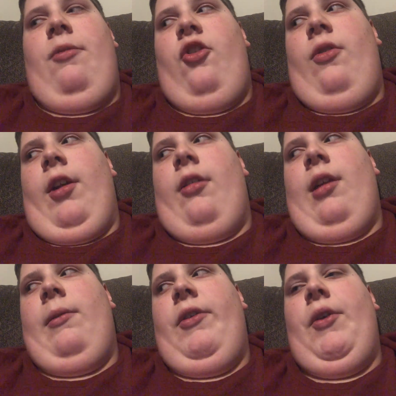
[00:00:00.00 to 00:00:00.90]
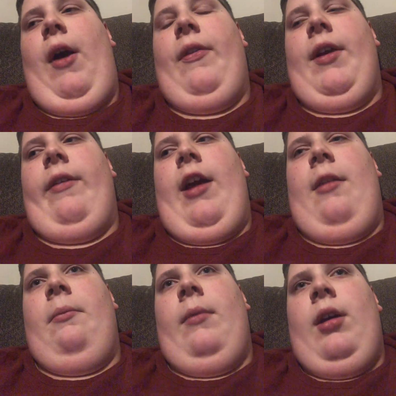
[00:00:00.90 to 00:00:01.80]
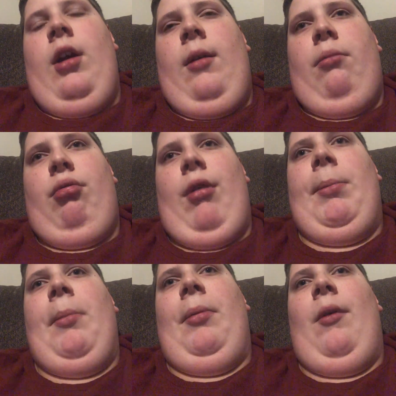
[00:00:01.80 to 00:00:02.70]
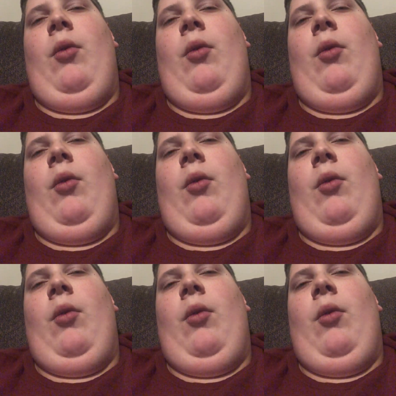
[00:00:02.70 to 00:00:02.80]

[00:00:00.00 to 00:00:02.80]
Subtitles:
There's some of you out there that probably